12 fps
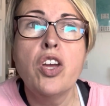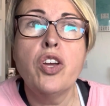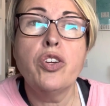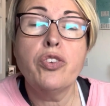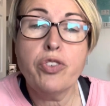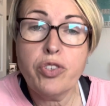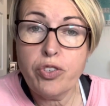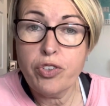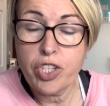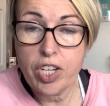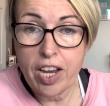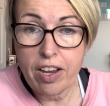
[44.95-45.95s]
who do
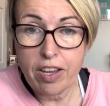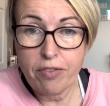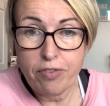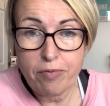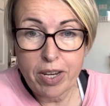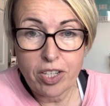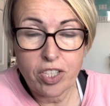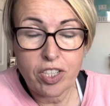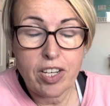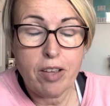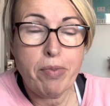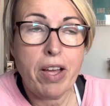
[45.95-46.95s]
share
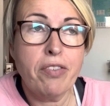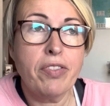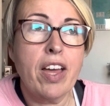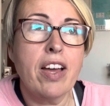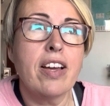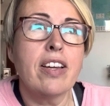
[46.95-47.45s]
information about that.